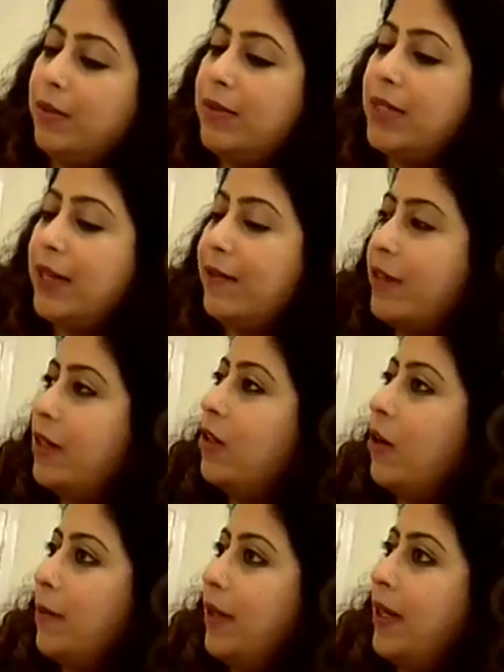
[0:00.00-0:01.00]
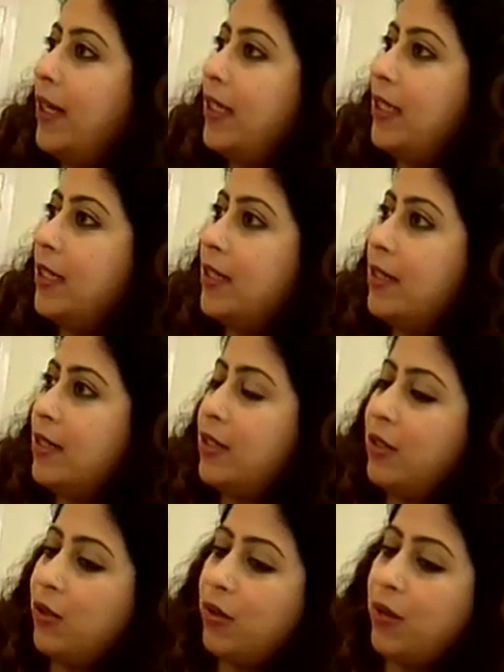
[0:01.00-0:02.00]
several copywriters
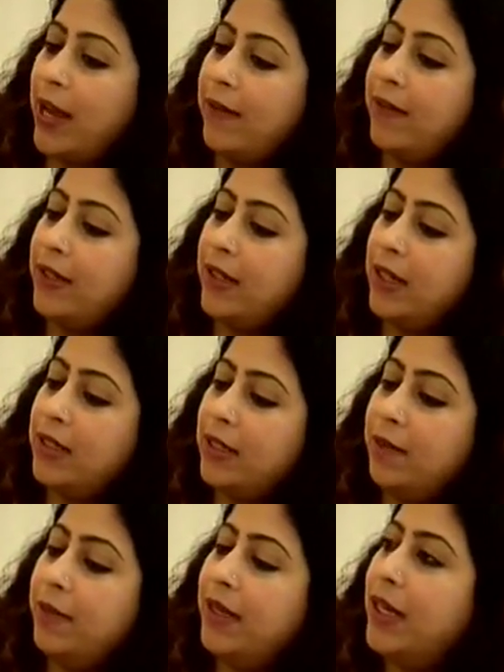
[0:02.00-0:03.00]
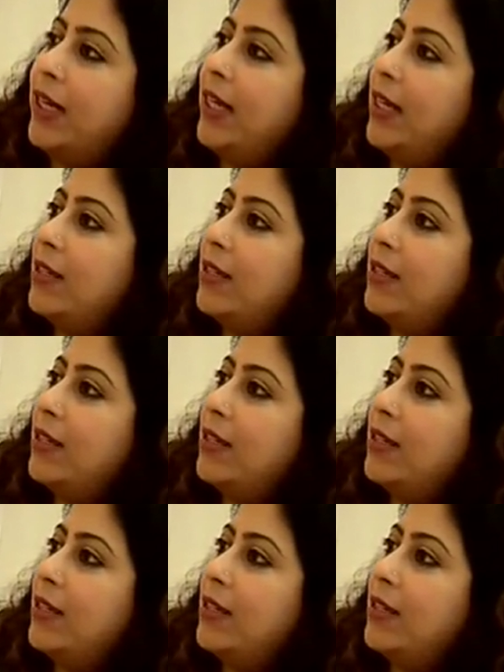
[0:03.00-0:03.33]
saw advertising merely